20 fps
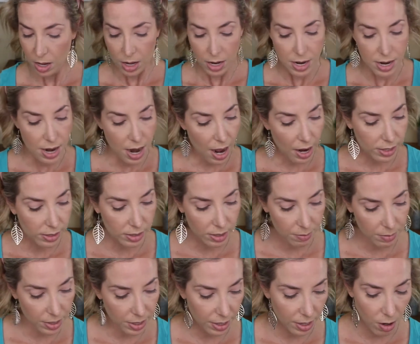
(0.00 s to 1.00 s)
Next,
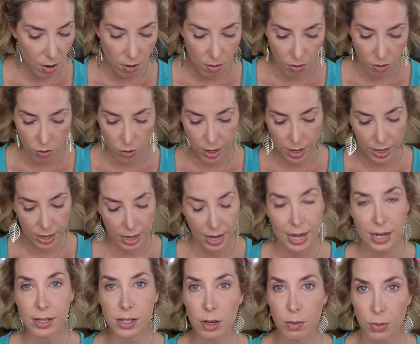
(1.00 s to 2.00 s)
I'm gonna go
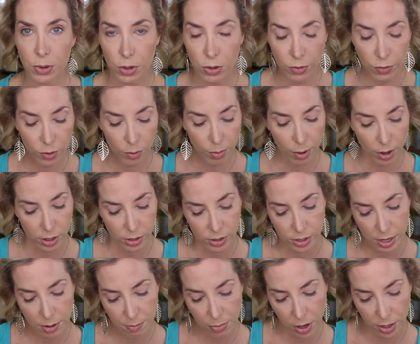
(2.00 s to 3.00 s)
into Beautiful
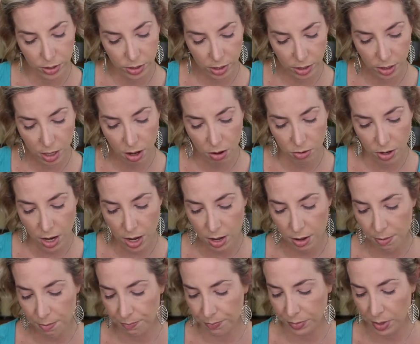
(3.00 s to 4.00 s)
in
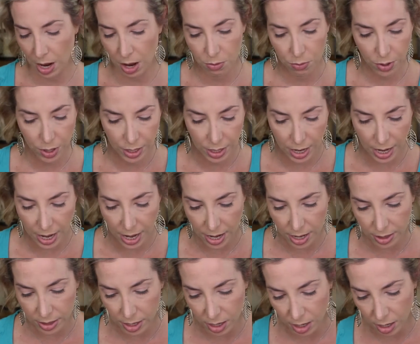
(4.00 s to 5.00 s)
Barcelona, and we're gonna
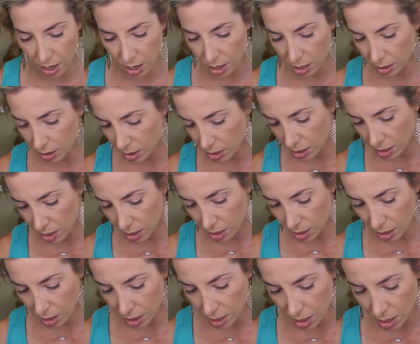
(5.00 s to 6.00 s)
hit the
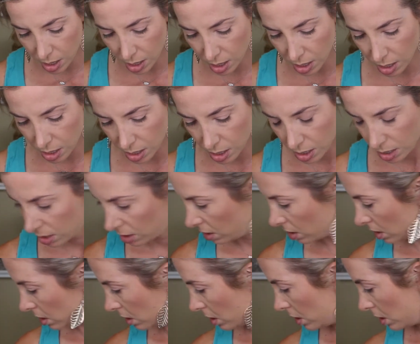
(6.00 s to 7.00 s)
color,
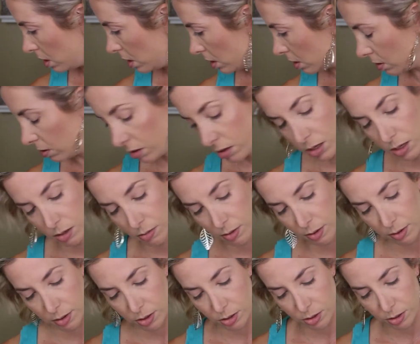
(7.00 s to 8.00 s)
well, let me
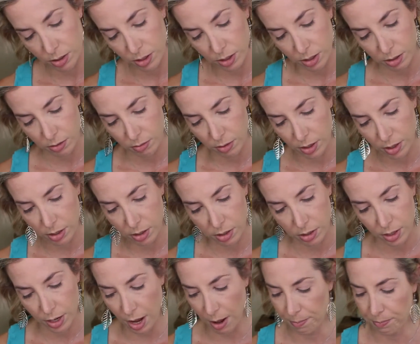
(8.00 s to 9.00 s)
make sure I got the right,
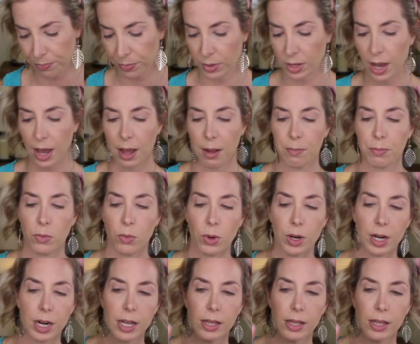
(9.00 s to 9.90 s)
yeah, okay. We're gonna